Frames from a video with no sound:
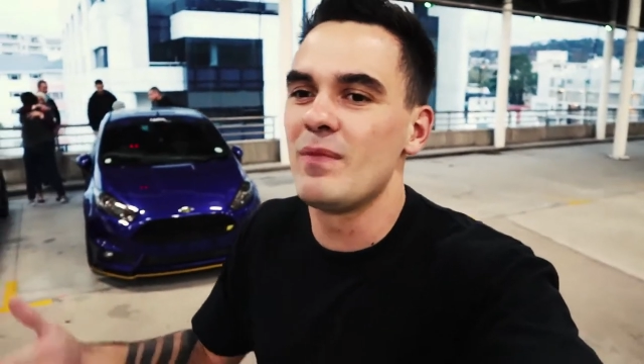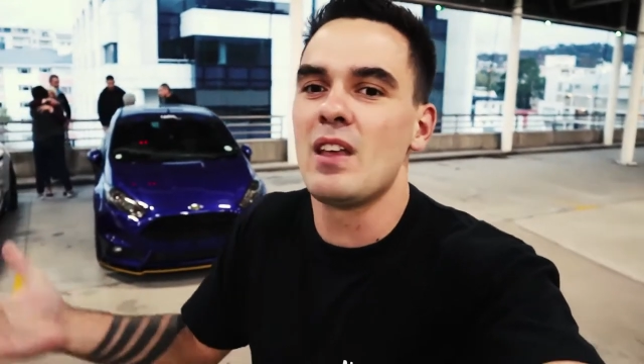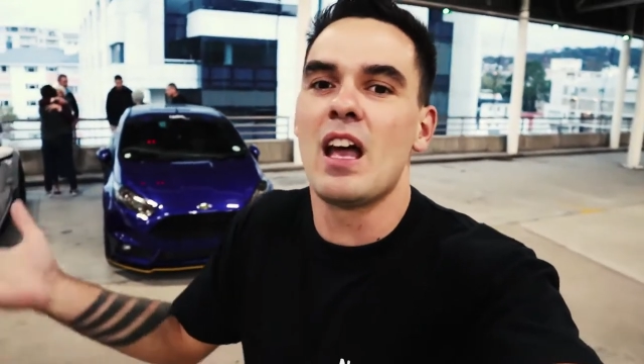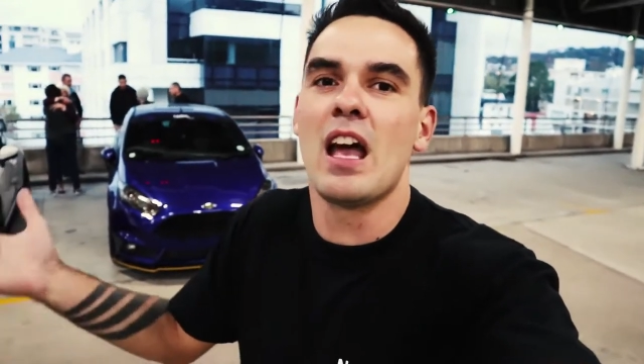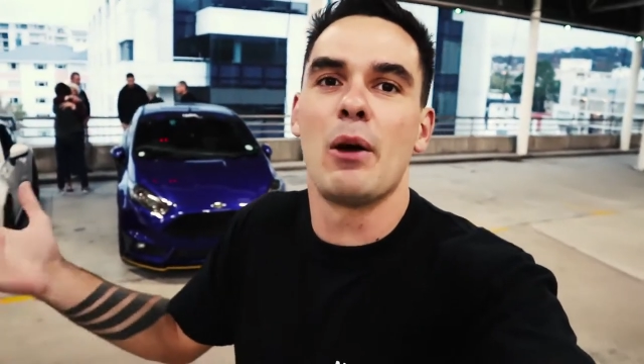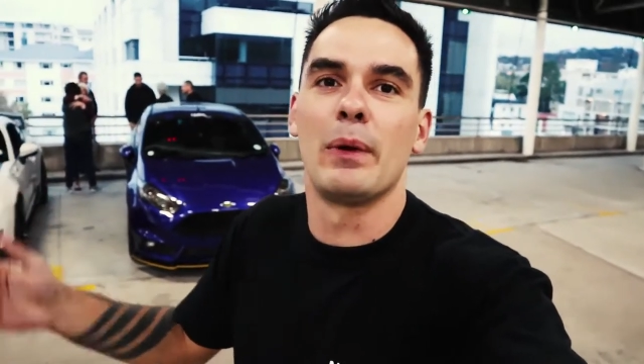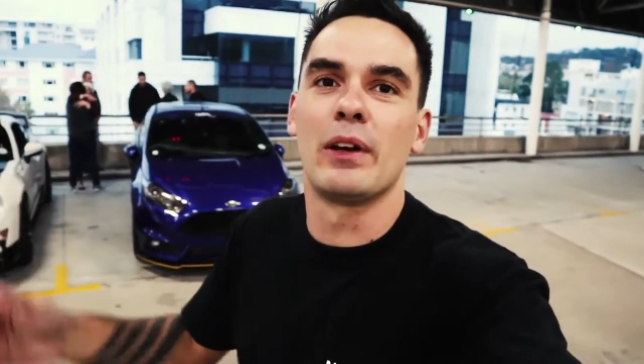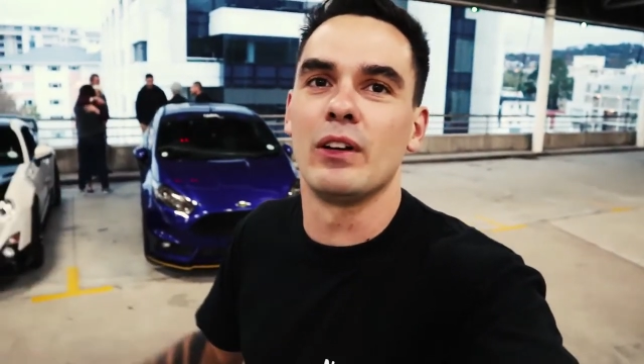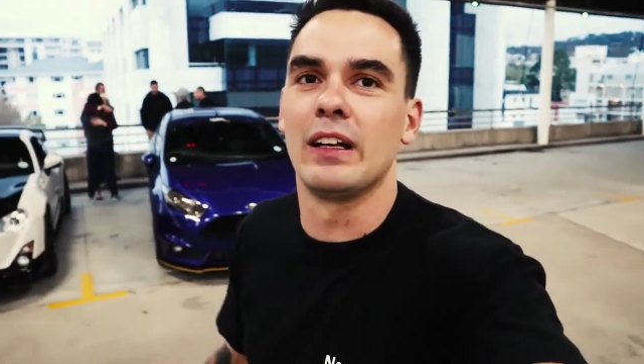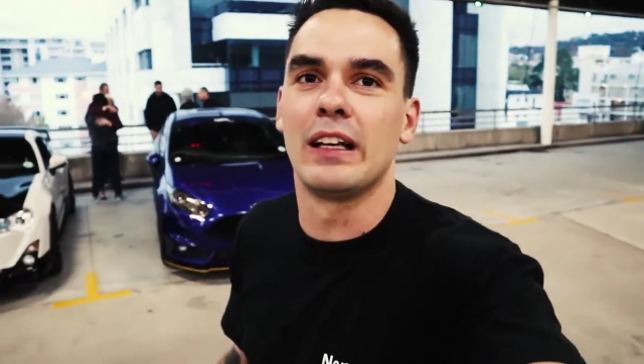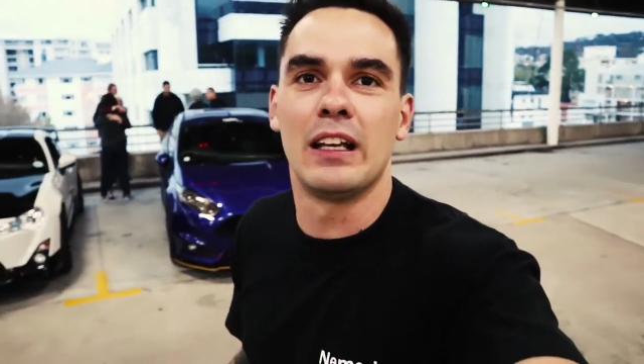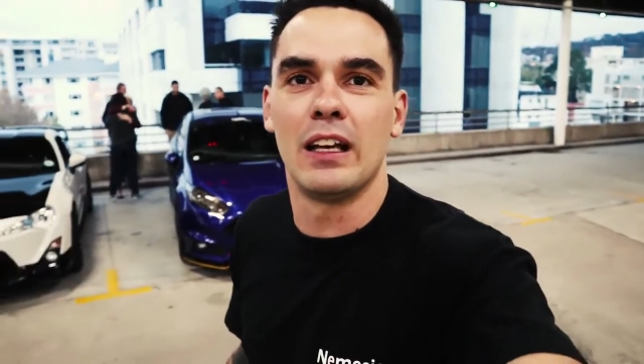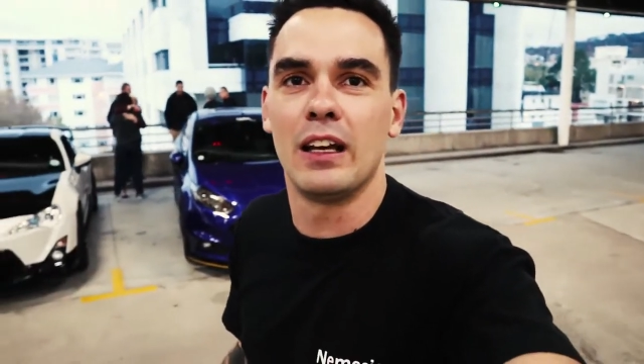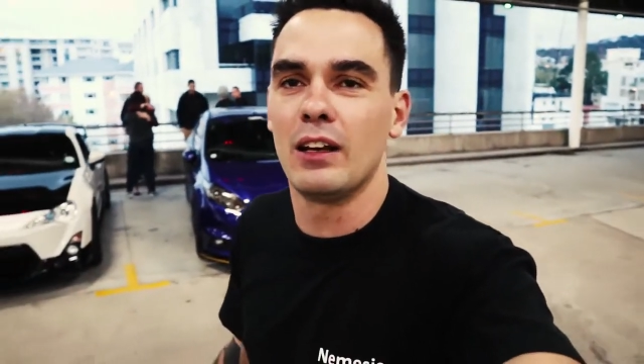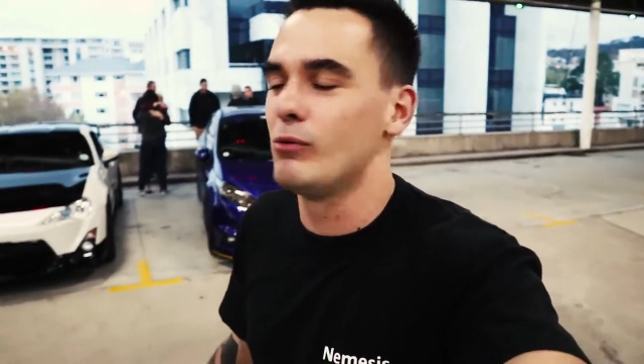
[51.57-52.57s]
Yeah, we couldn't
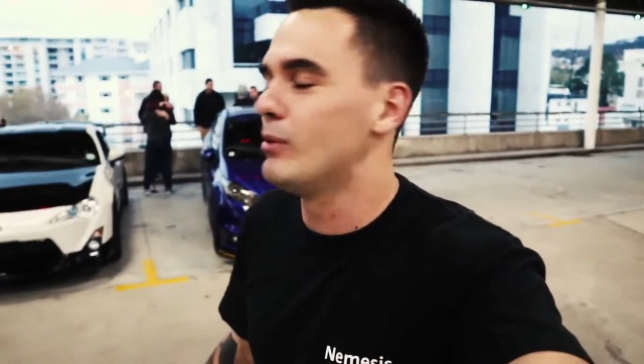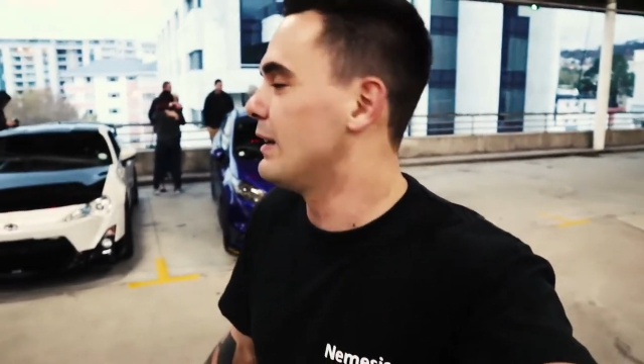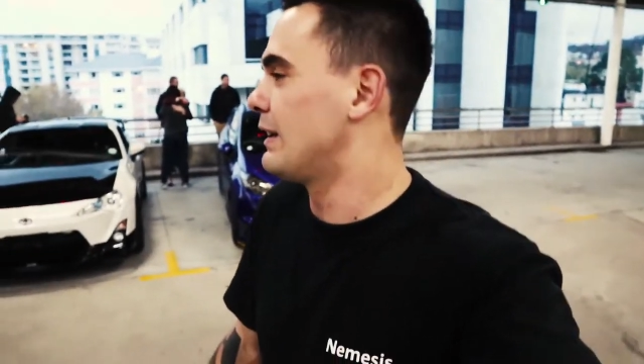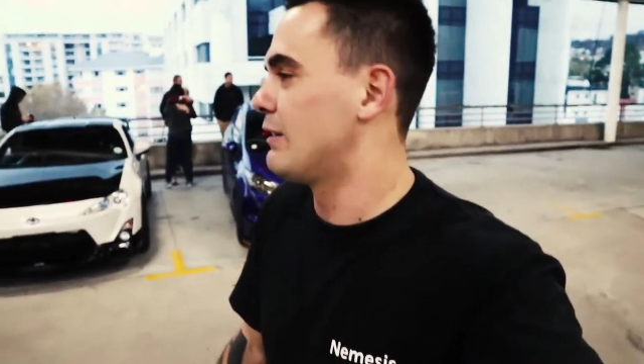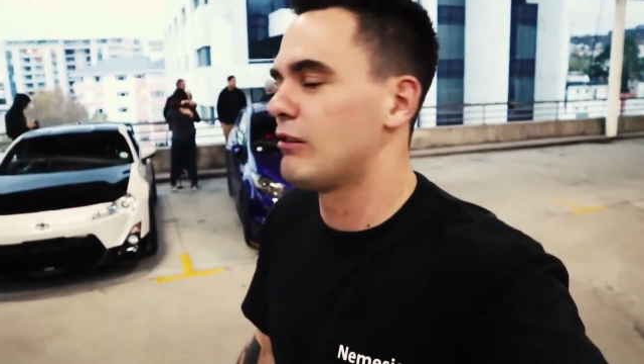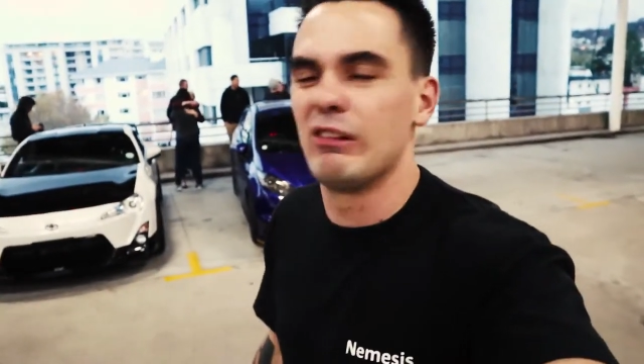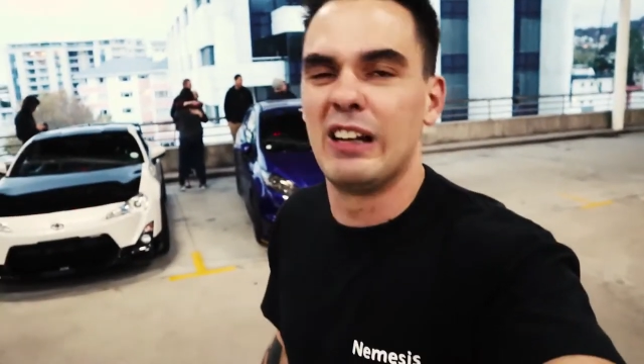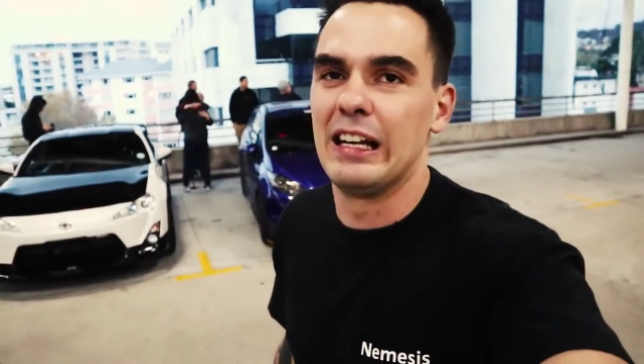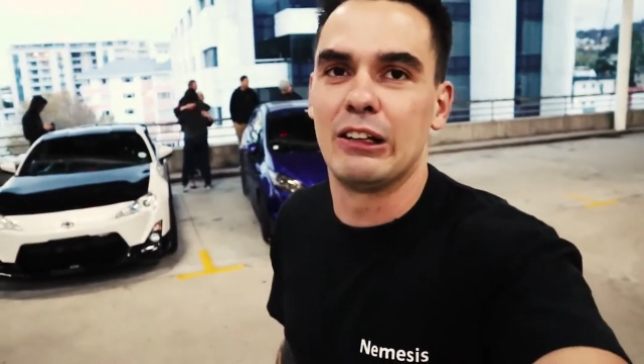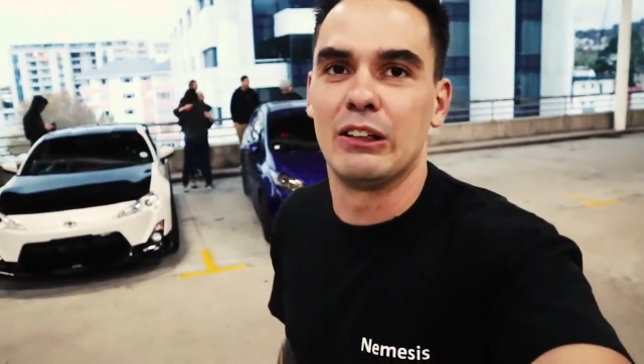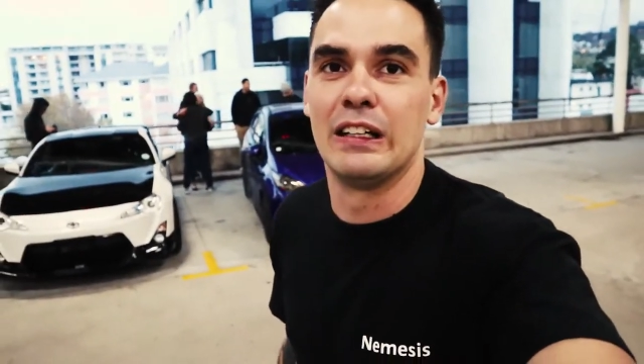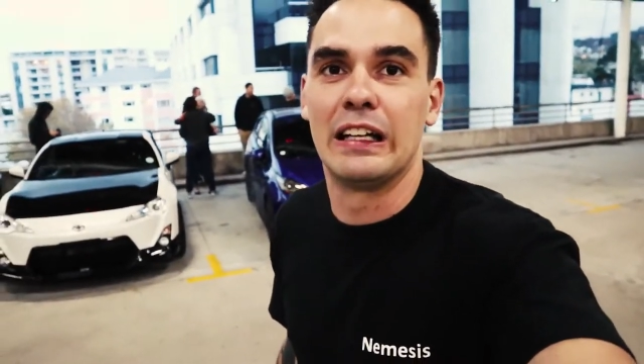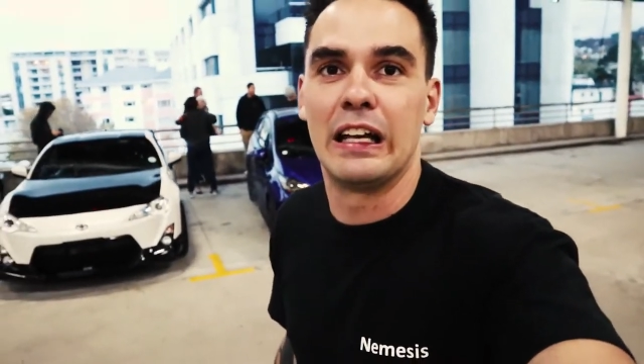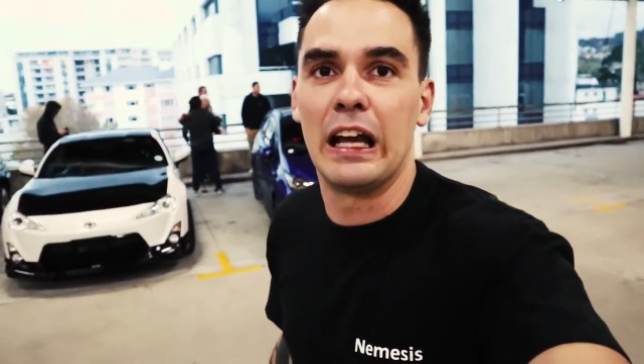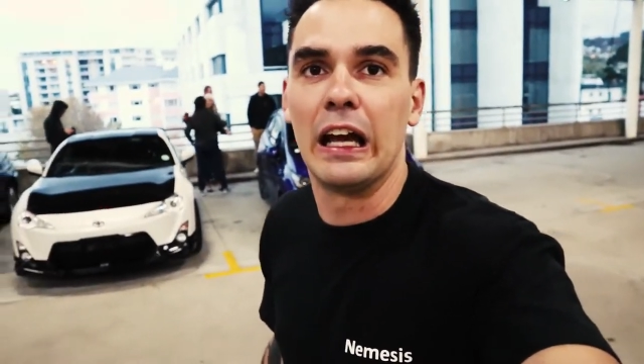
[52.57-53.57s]
care. We really
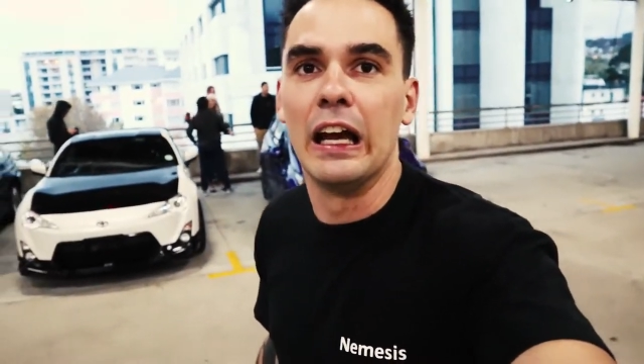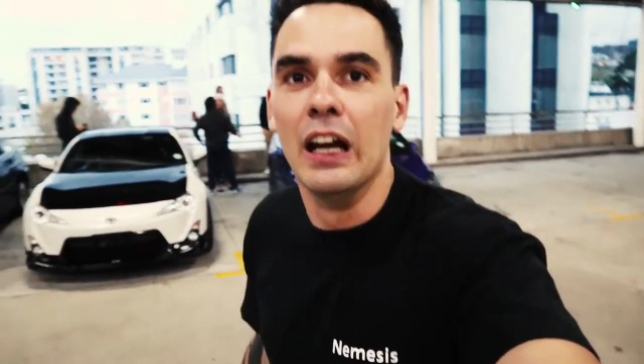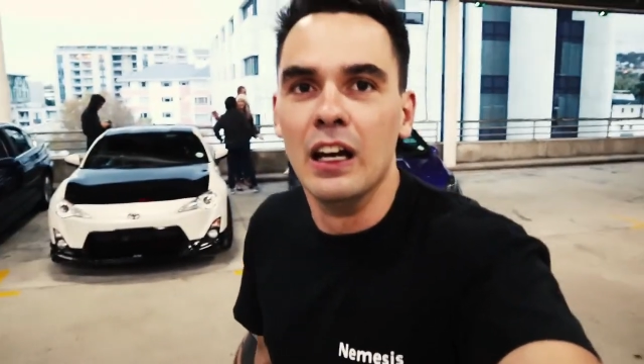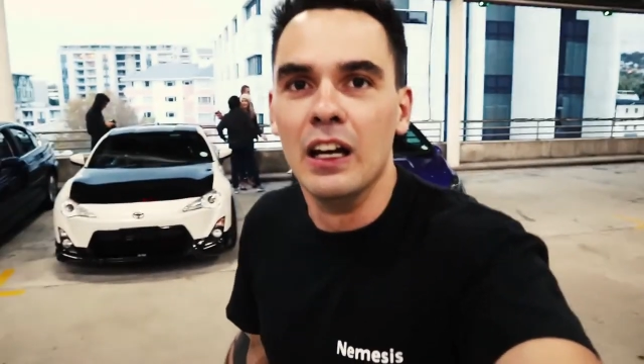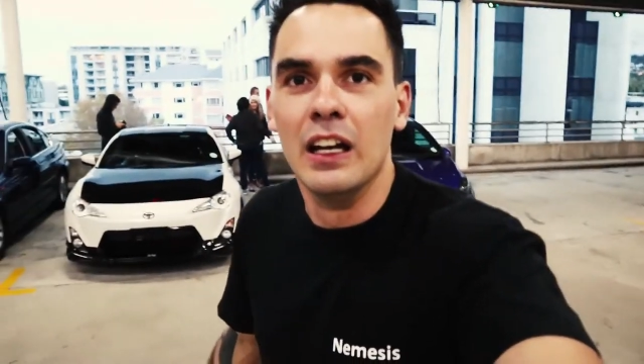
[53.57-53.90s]
couldn't care.